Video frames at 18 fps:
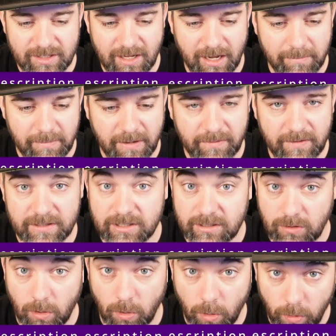If it's
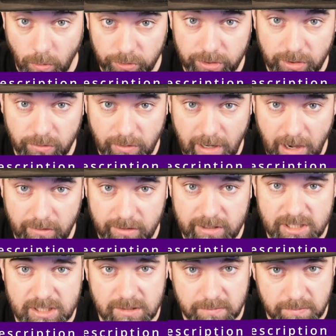an older
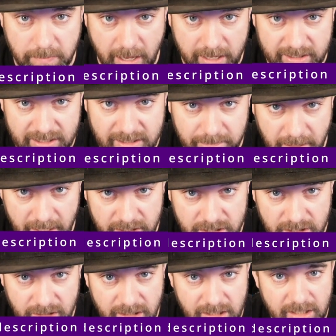router
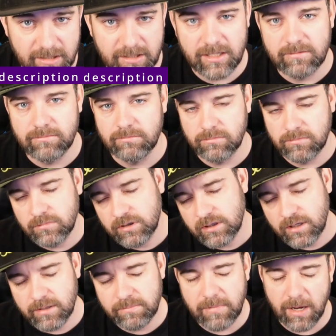especially, then
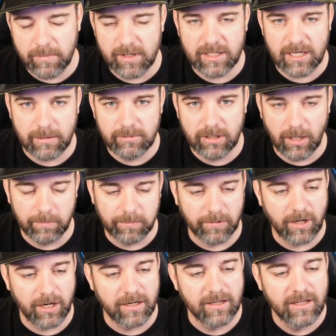it might be time to
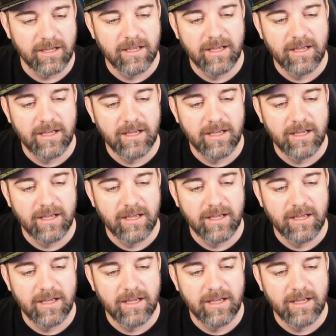upgrade.